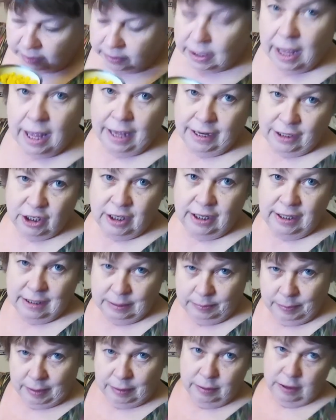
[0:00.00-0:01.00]
That actually
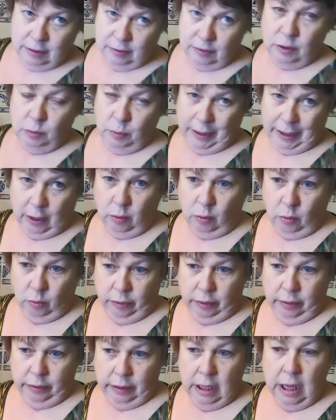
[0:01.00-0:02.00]
smells of sweet
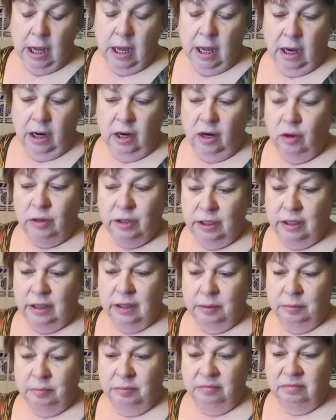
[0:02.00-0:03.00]
corn. A lot of
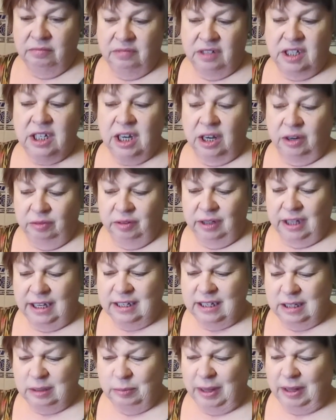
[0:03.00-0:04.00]
them don't. They
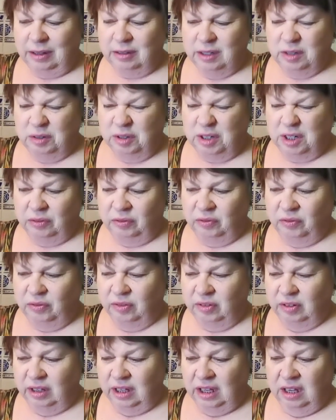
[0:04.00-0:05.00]
smell sort of
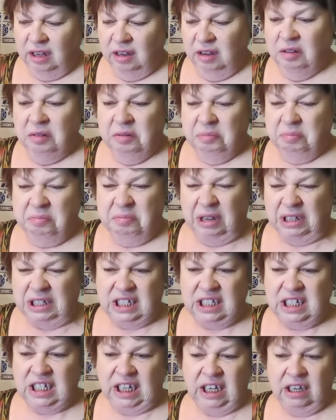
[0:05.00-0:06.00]

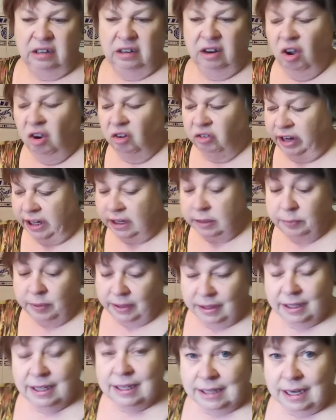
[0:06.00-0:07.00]
musty and horrid,
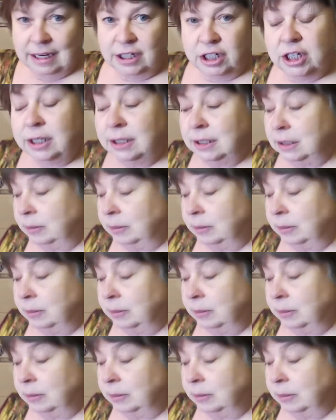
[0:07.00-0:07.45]
but this actually